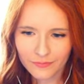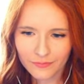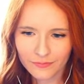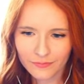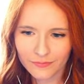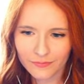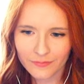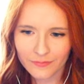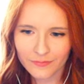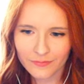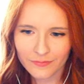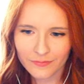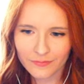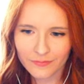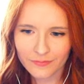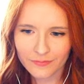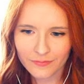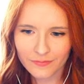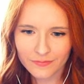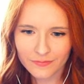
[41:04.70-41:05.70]

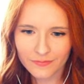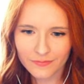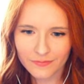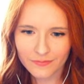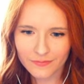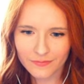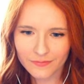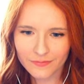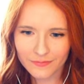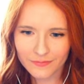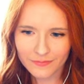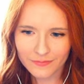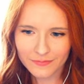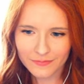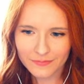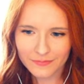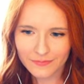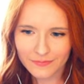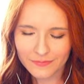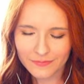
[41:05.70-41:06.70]

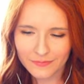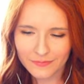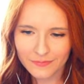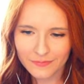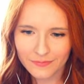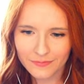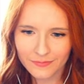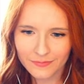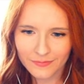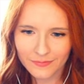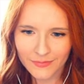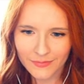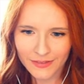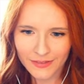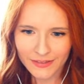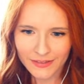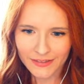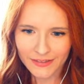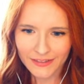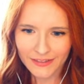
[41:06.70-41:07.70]
Mm-hmm.
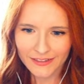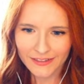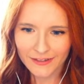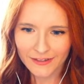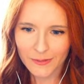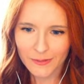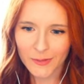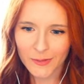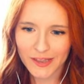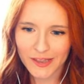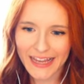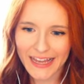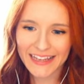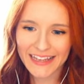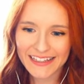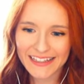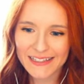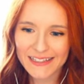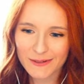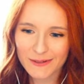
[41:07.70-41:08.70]
Remember where the
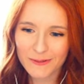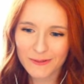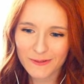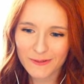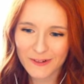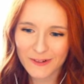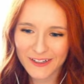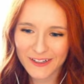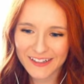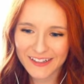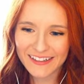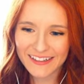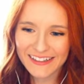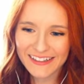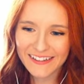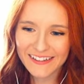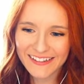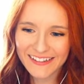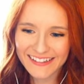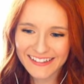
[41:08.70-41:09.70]
Ankies were before? A
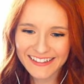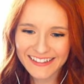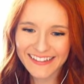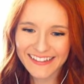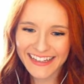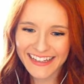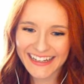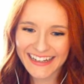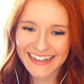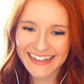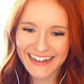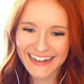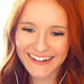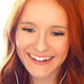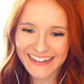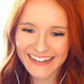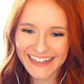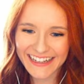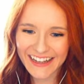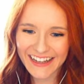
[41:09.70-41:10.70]
little, little hidden
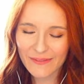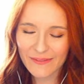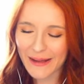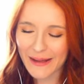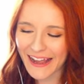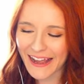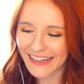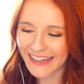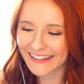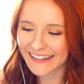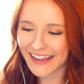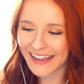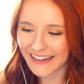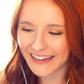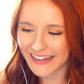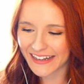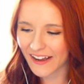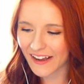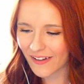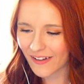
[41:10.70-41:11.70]
area behind that
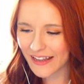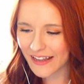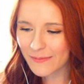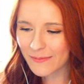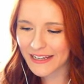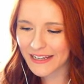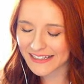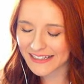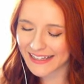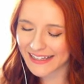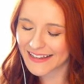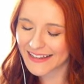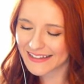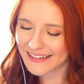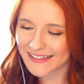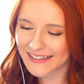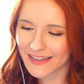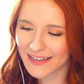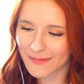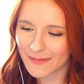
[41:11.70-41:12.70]
now. That makes
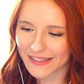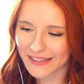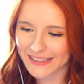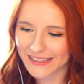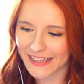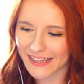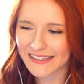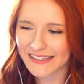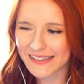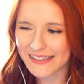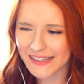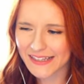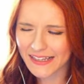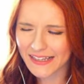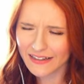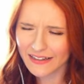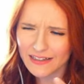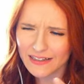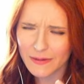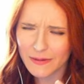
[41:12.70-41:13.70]
sense. That makes sense.
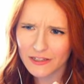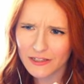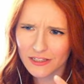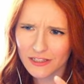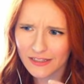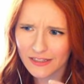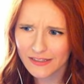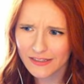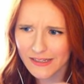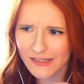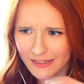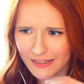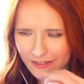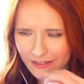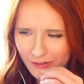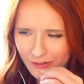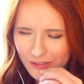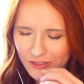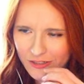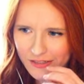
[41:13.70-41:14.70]
Like, especially because, like, you
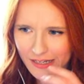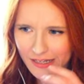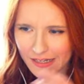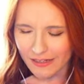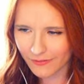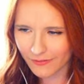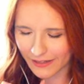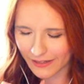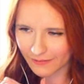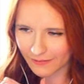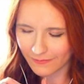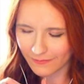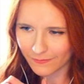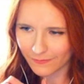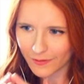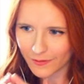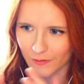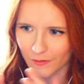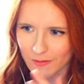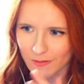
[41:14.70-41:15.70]
know, it just kind of like
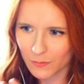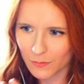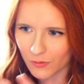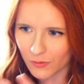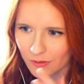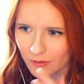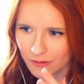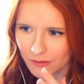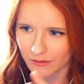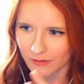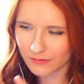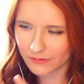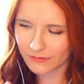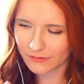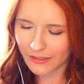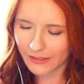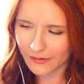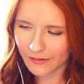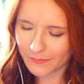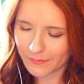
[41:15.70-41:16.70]
feels more, uh,